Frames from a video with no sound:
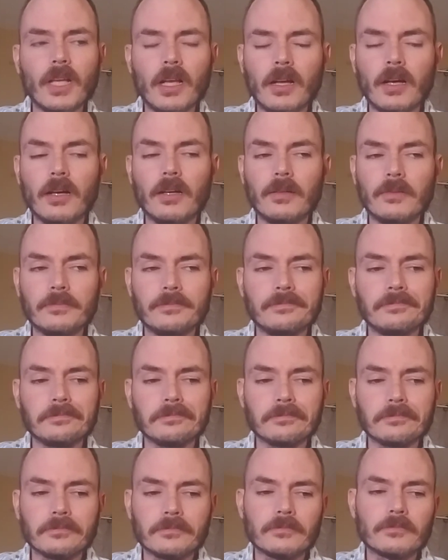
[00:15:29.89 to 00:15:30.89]

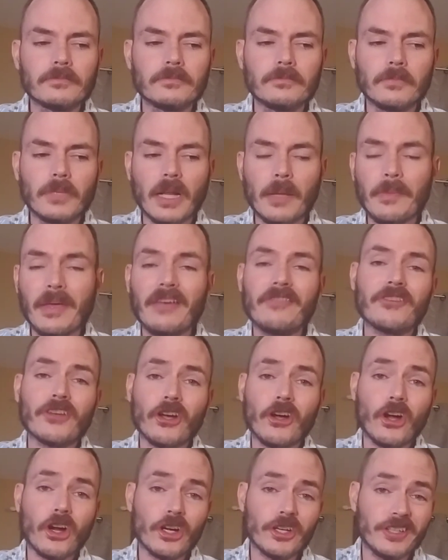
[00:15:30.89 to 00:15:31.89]
But I'm having
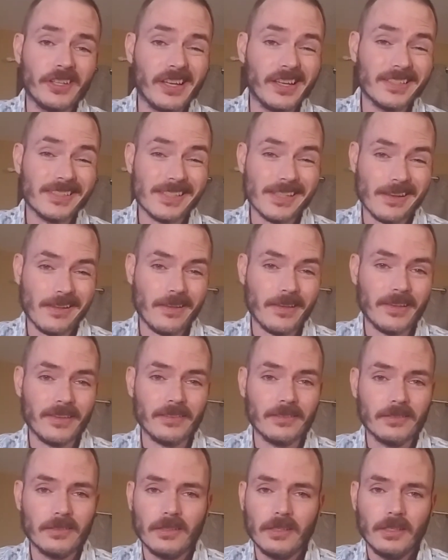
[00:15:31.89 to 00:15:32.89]
a hard night tonight,
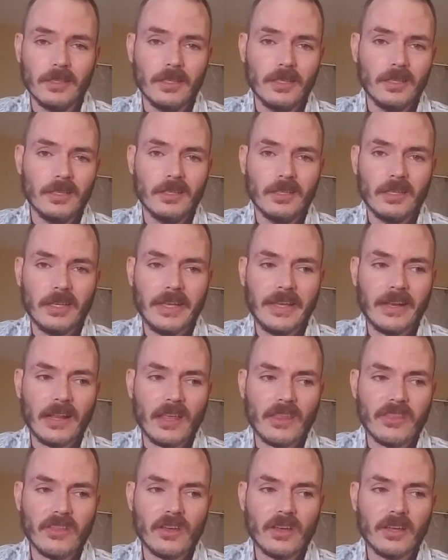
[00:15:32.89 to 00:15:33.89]
and I
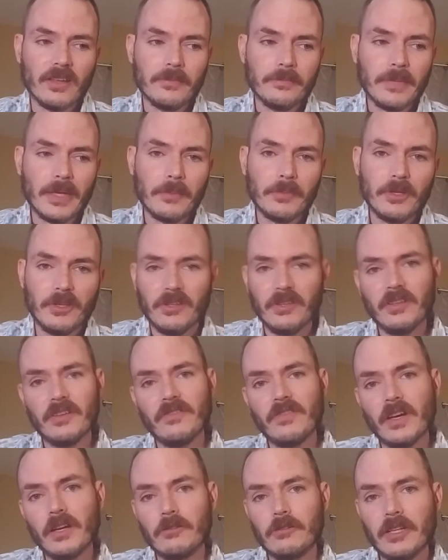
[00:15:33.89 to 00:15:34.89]
thought maybe if
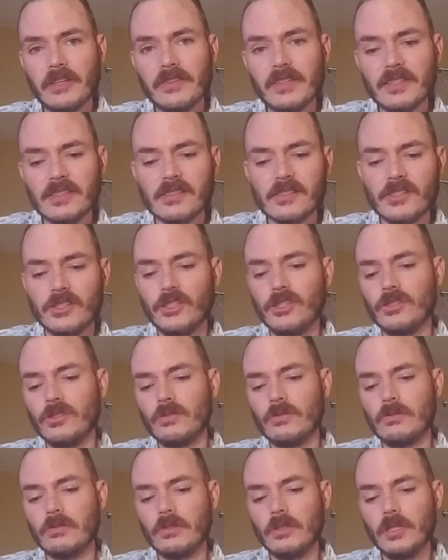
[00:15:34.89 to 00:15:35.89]
I read this to
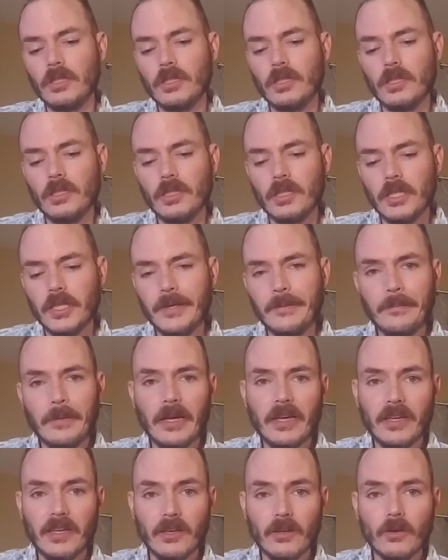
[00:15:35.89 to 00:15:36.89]
you, it
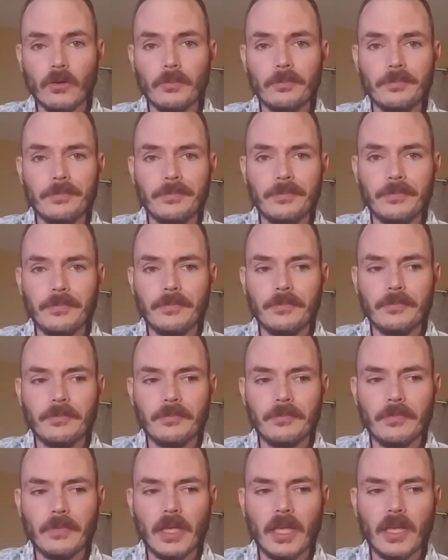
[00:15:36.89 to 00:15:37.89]
might help.
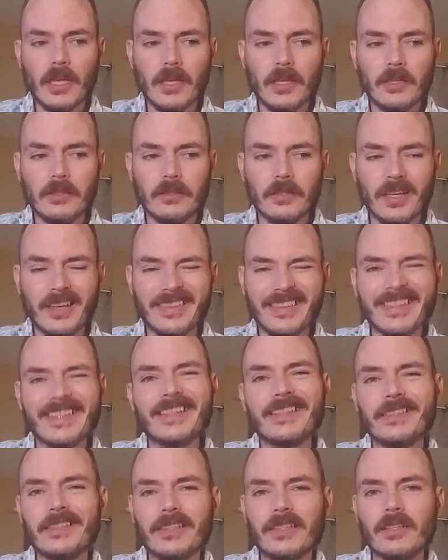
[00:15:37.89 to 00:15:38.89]
And I think
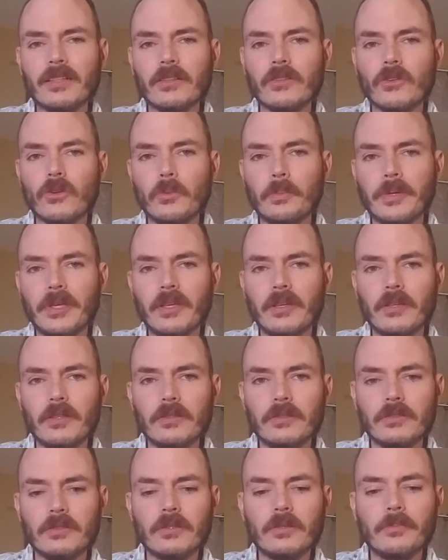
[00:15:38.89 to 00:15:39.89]
it did a little bit,
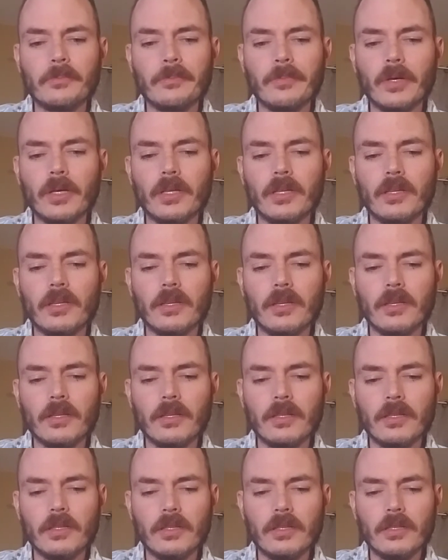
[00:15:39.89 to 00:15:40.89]
but
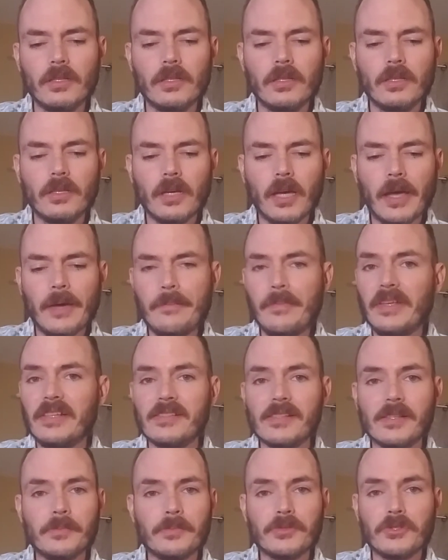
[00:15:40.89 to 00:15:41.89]
I
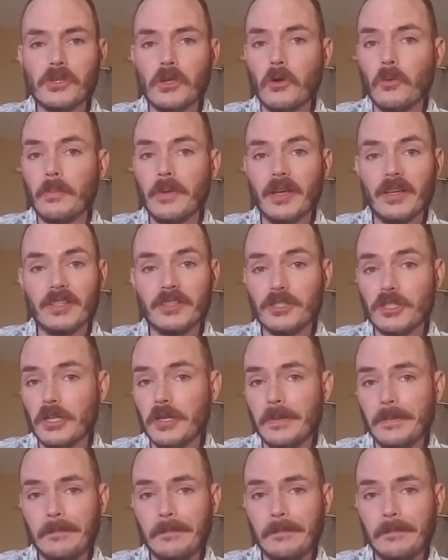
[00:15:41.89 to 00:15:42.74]
miss him so much.